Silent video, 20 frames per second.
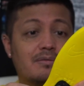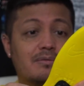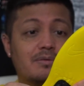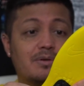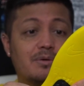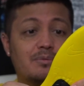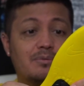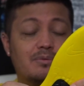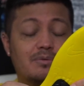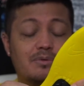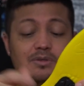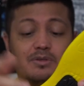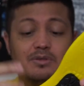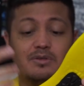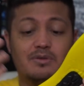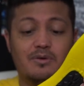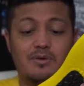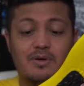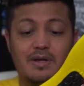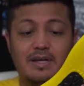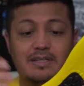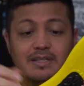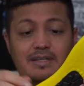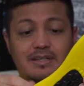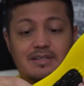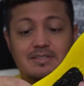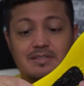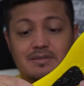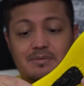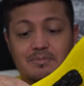Your your whole
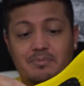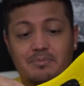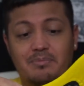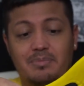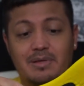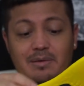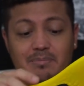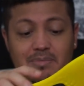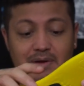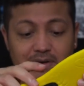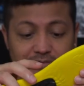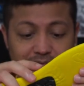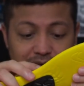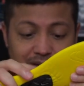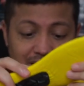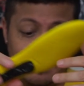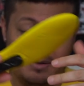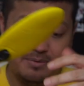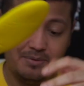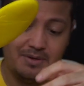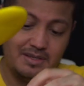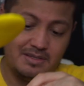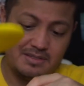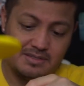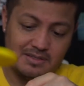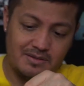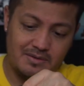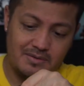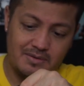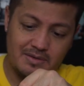idea is to play barefoot anyway,
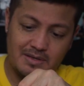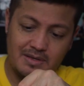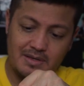so